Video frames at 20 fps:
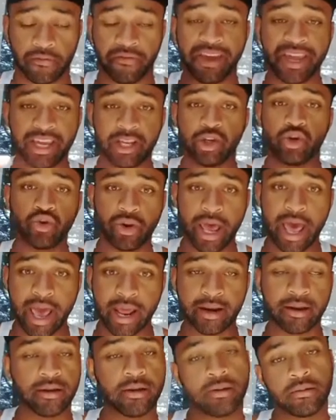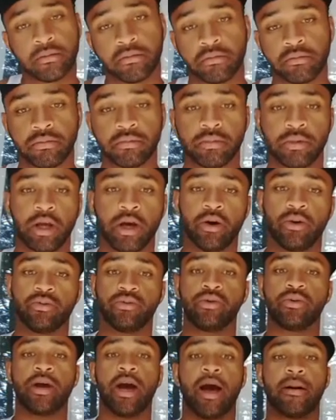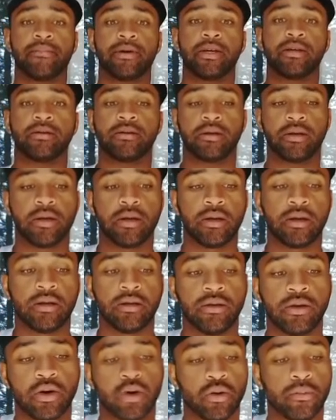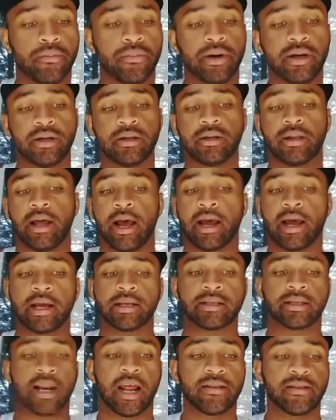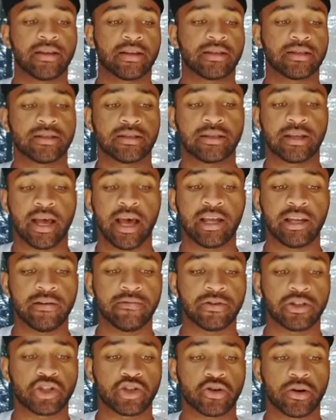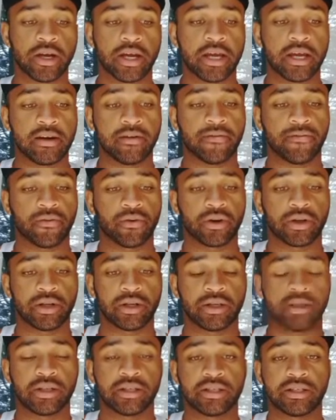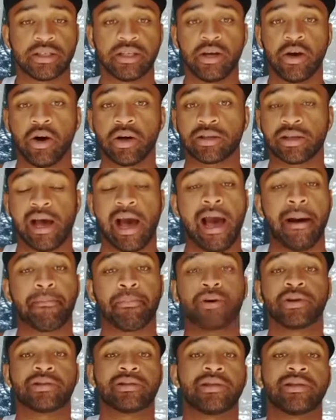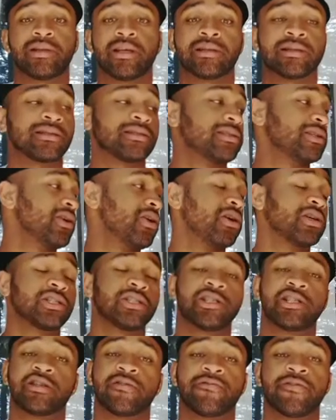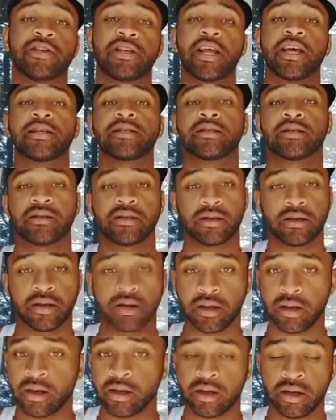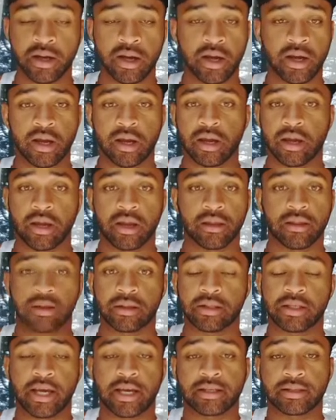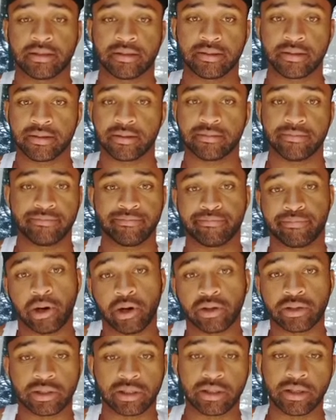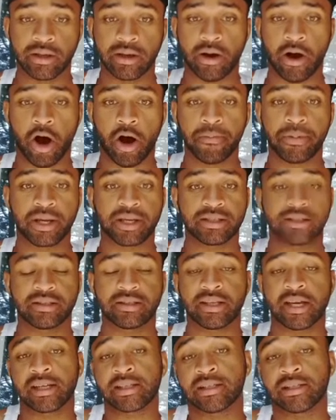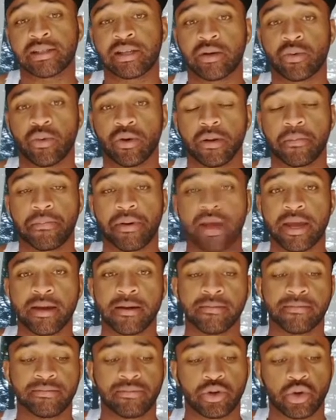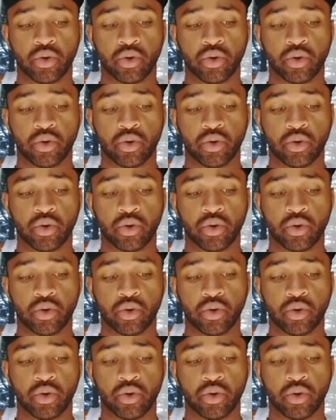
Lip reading: If he can do that, yo, you got me. But like I said, I think this is a hell of a trade for the Seahawks. I personally think the Seahawks just finessed the Texans. Personally, all because the Texans didn't want to pay him.